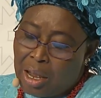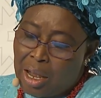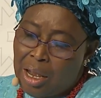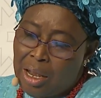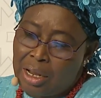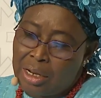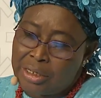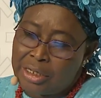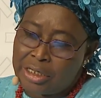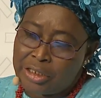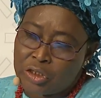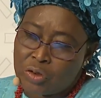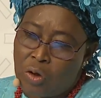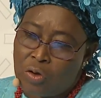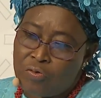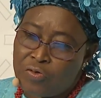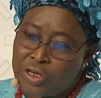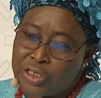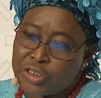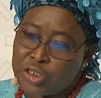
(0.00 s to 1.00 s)
This
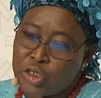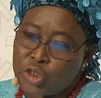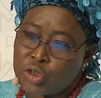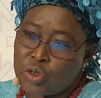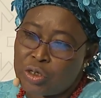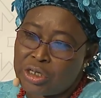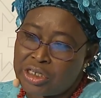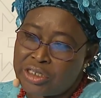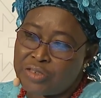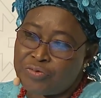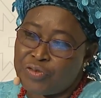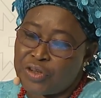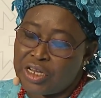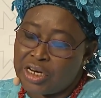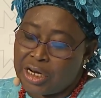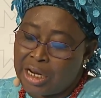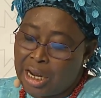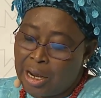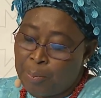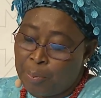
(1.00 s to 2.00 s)
conversation is
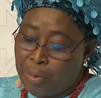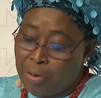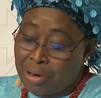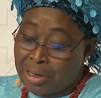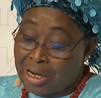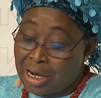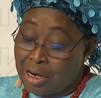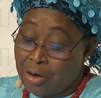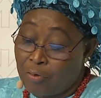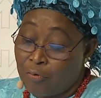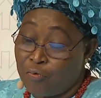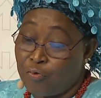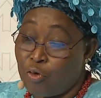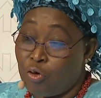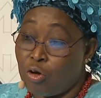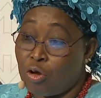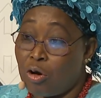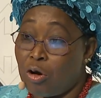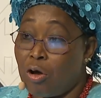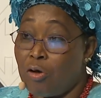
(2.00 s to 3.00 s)
very important
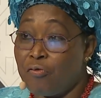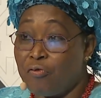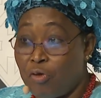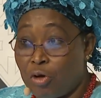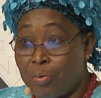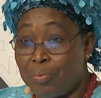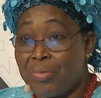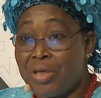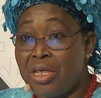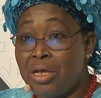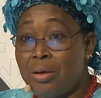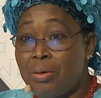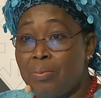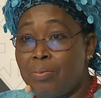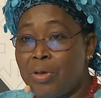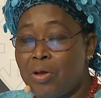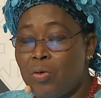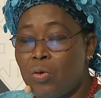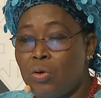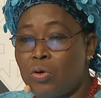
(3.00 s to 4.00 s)
for me
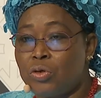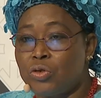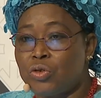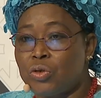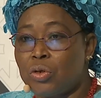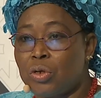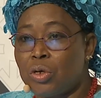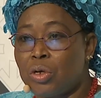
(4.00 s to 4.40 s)
because